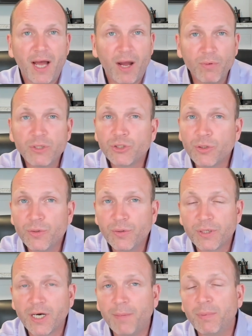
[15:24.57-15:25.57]
I want to show you
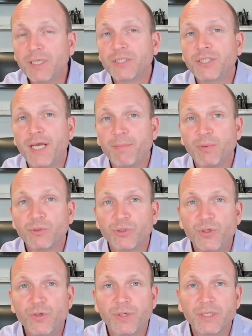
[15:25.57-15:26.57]
a couple examples
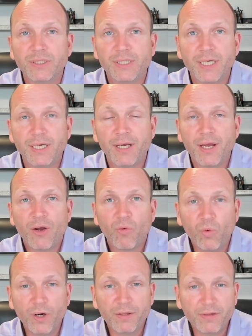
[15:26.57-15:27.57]
so you can see
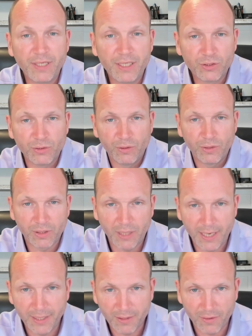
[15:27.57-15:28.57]
what these look
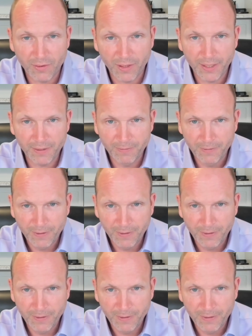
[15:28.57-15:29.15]
like. All right,